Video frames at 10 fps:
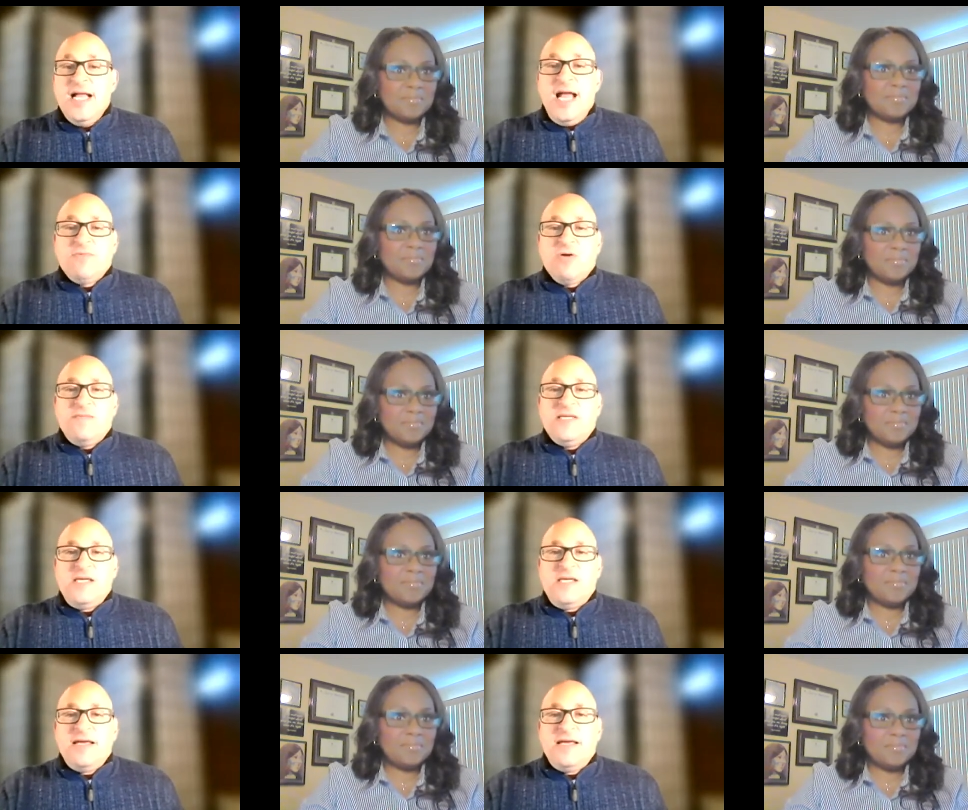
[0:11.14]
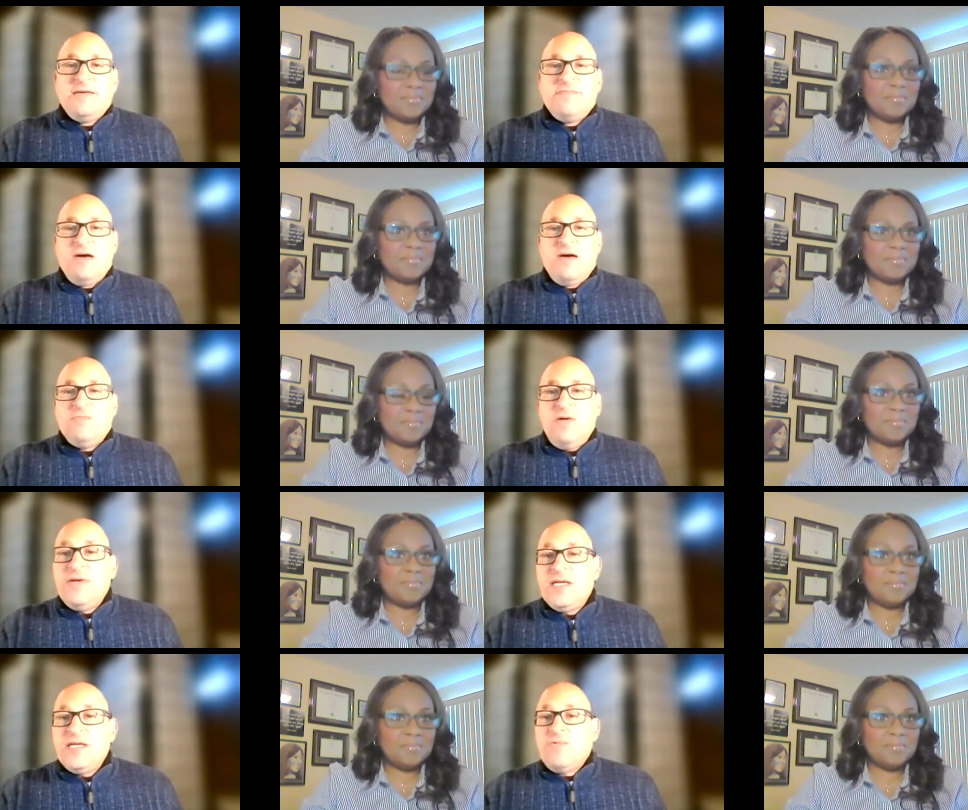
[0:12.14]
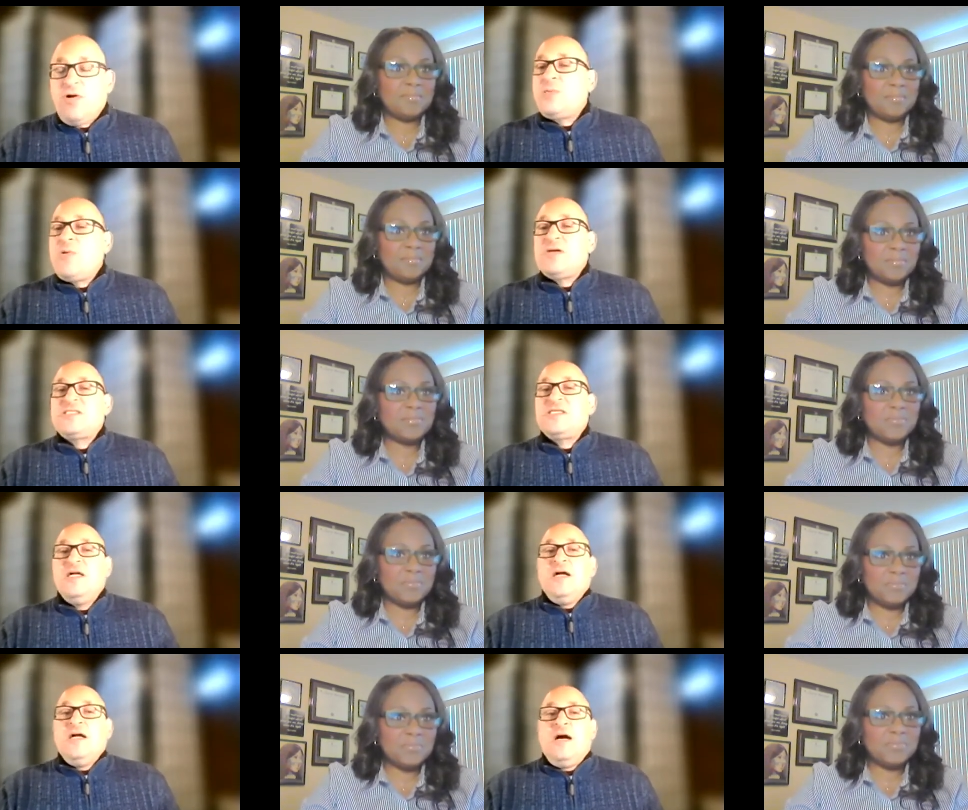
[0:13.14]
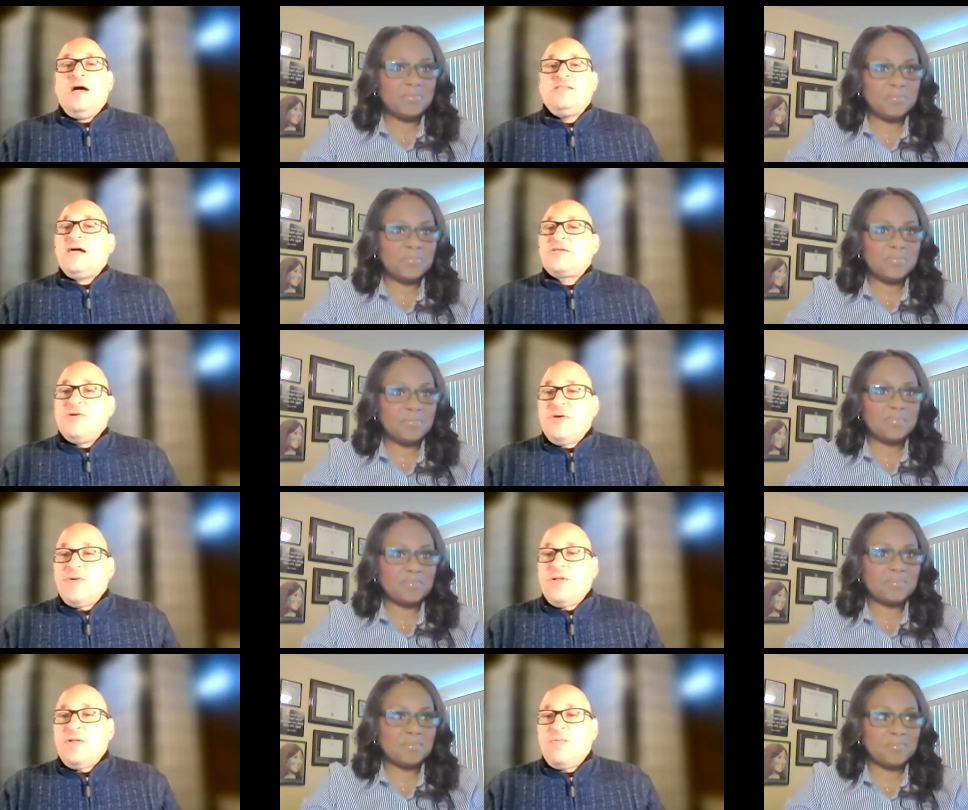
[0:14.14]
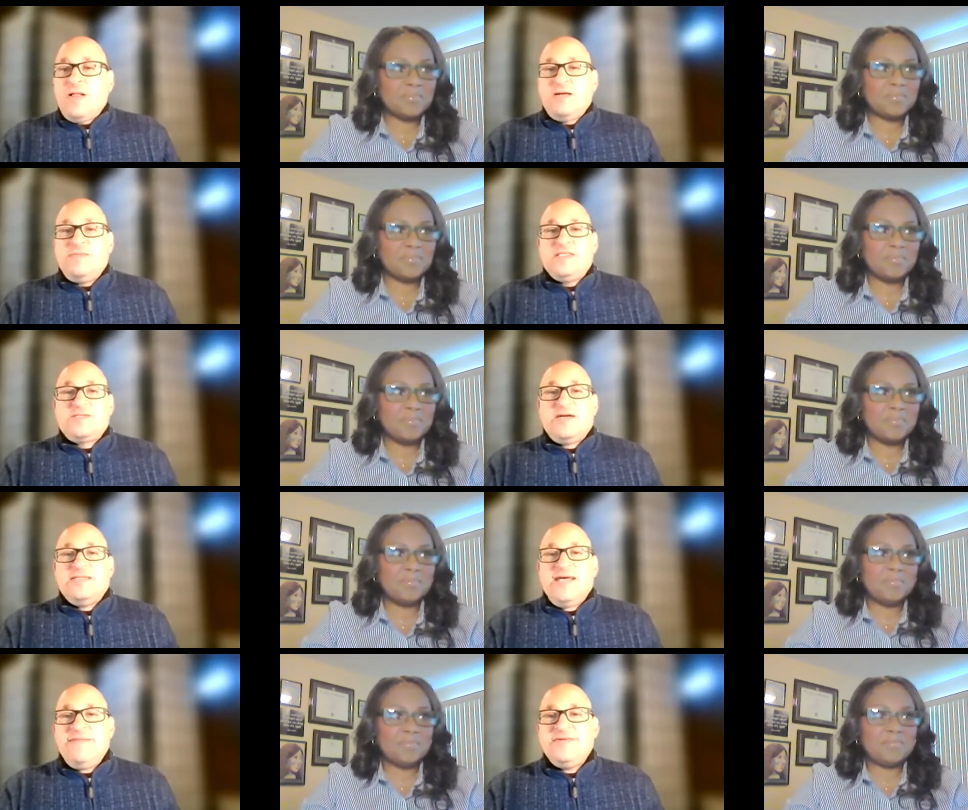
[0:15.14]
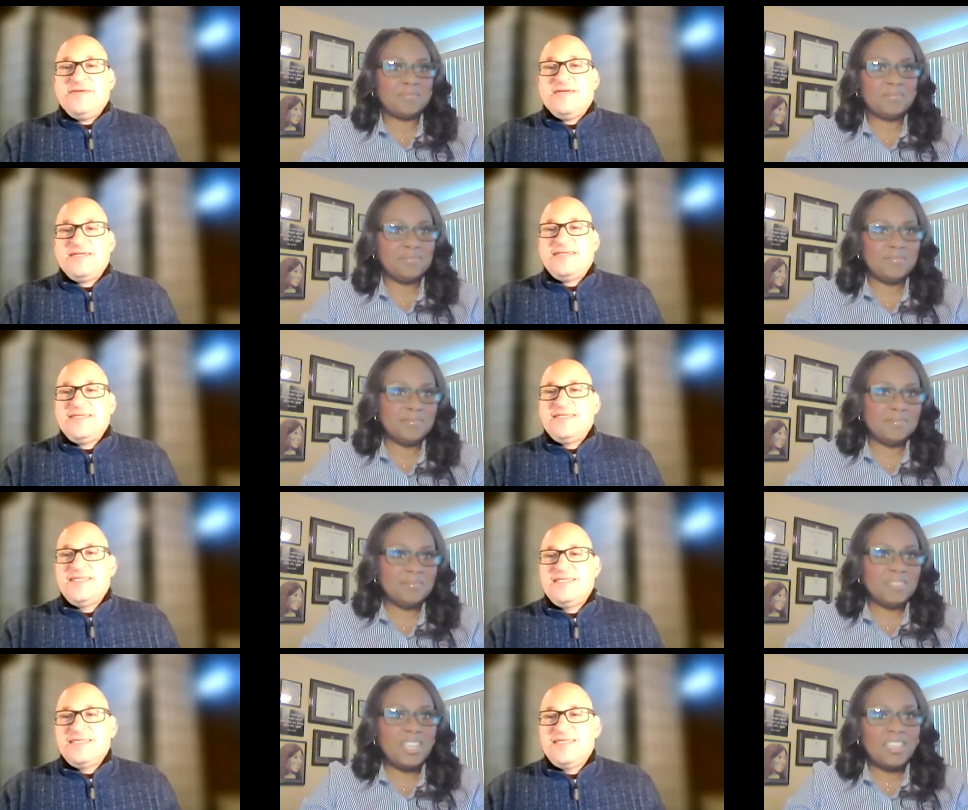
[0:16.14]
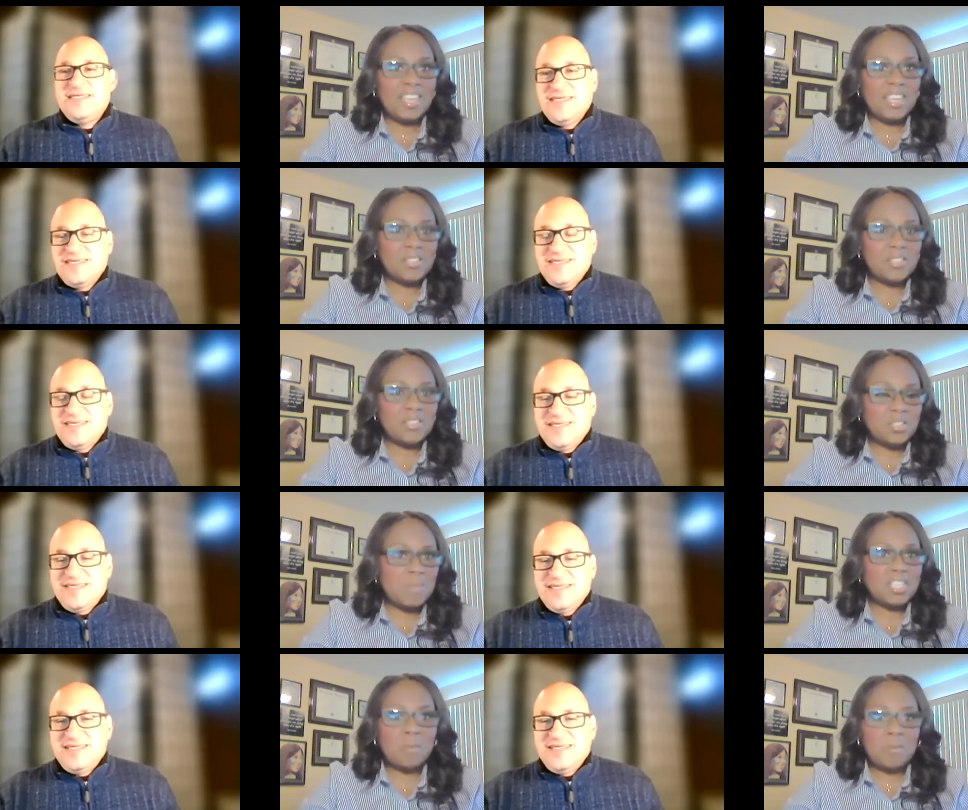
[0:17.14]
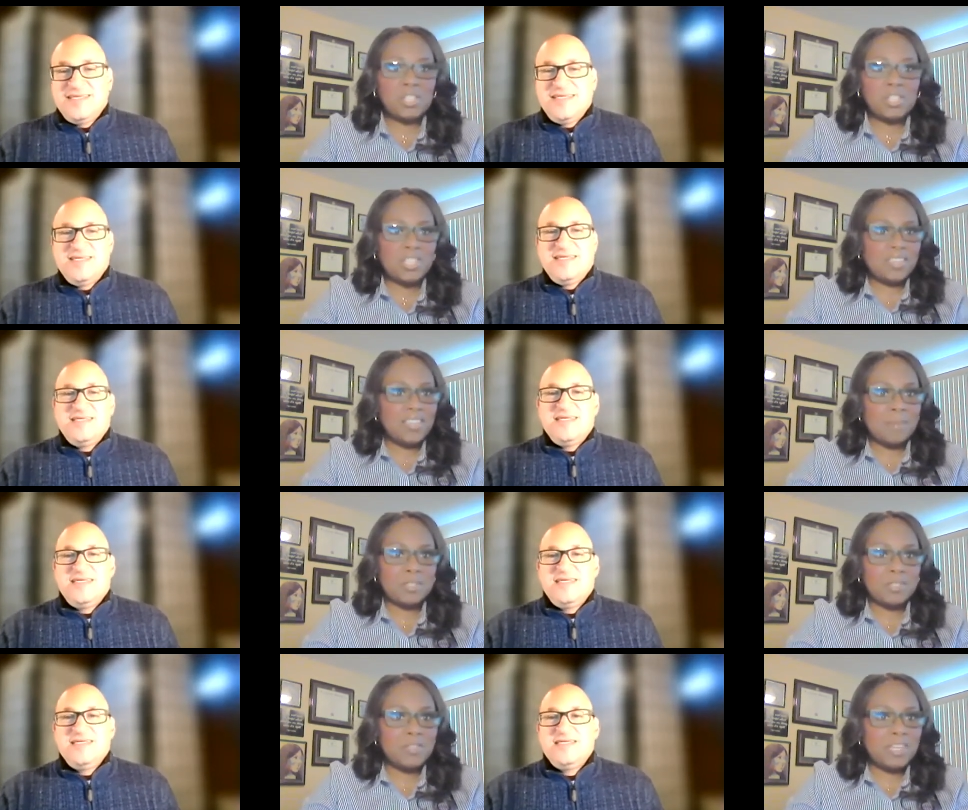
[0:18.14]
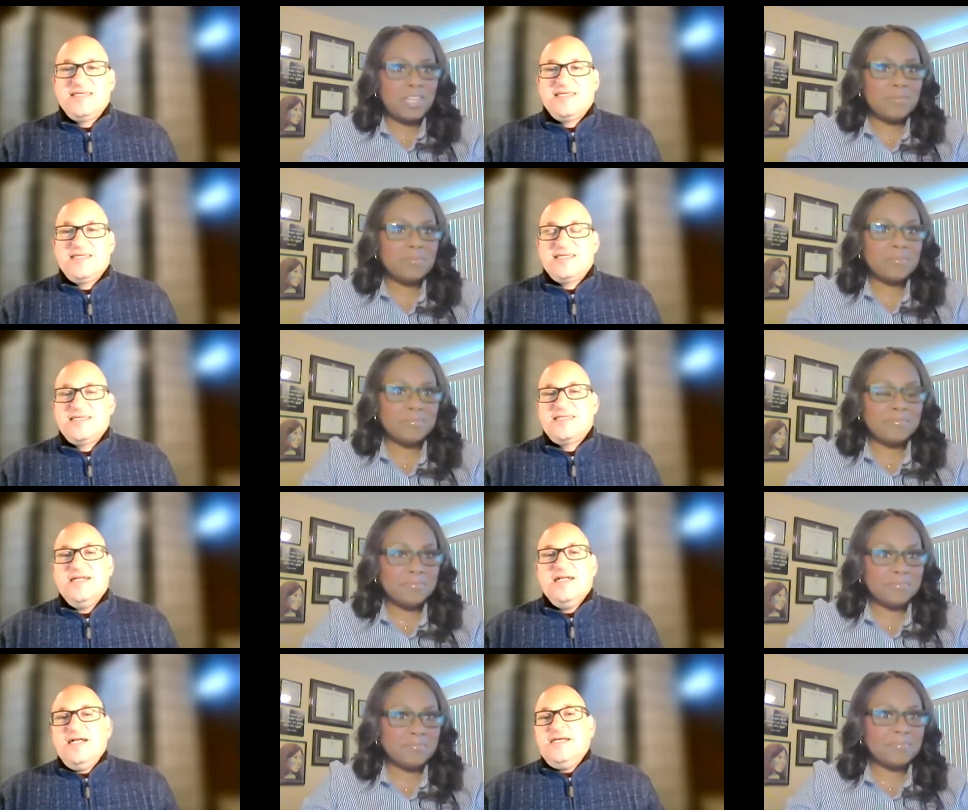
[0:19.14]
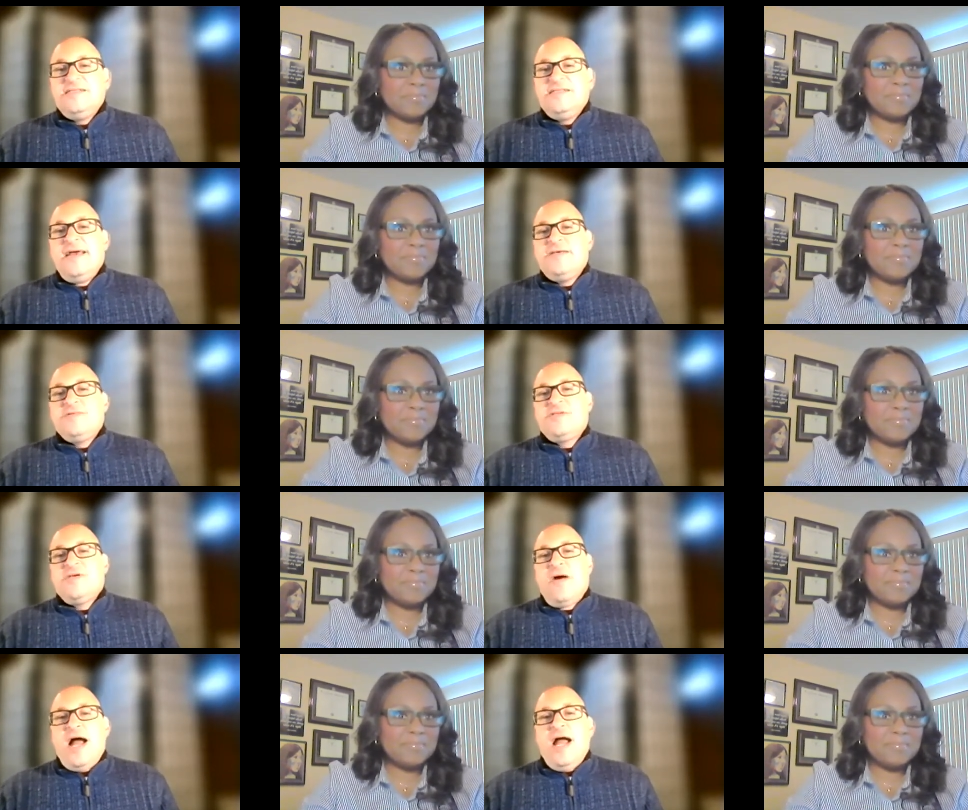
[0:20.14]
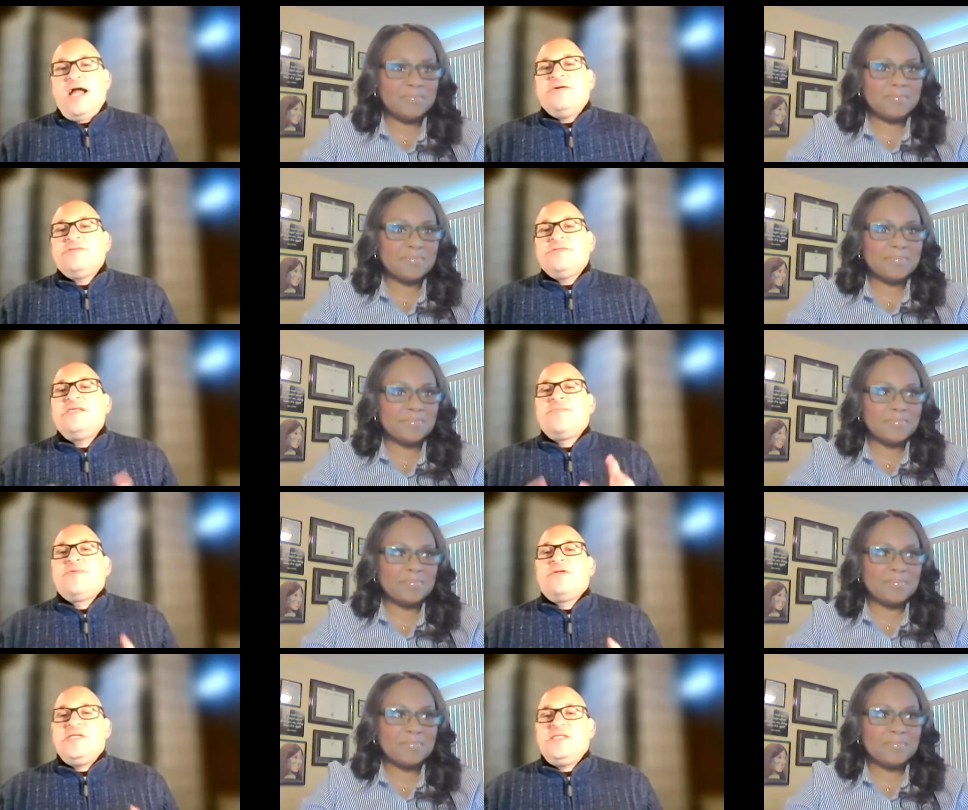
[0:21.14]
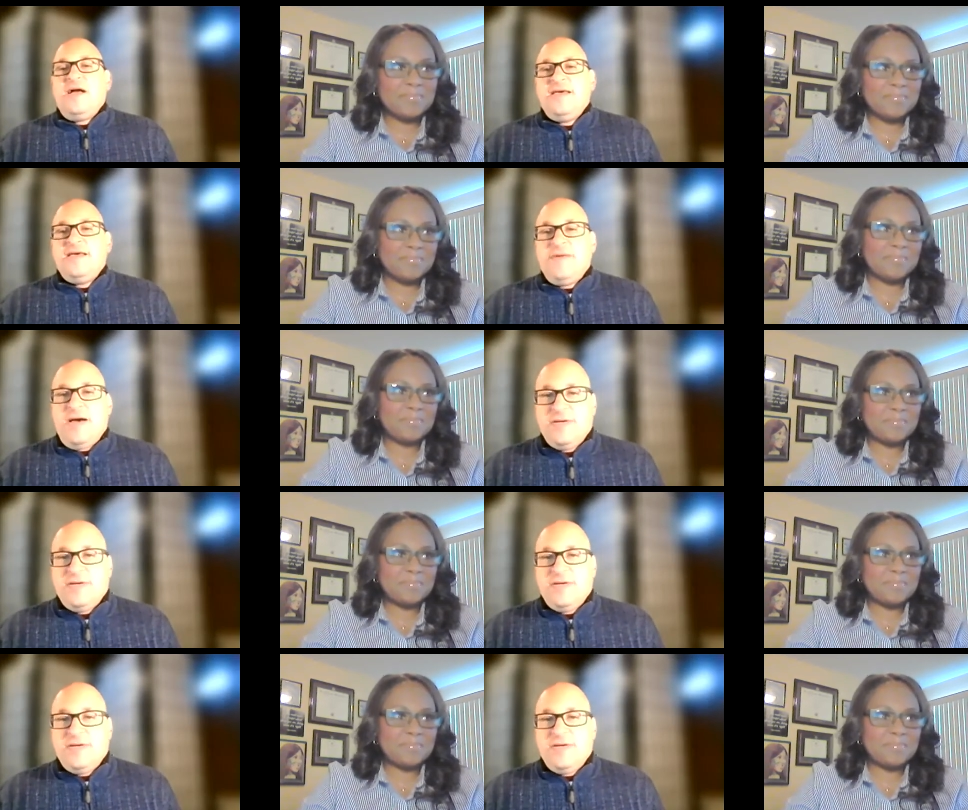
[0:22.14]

Speaker 1: we're going to be talking about women in the workforce. Uh, Dr. Noble, welcome. It's great to have you here.
Speaker 2: Thank you so much. I appreciate the opportunity.
Speaker 1: Thank you. So, I, I know today we're going to be talking about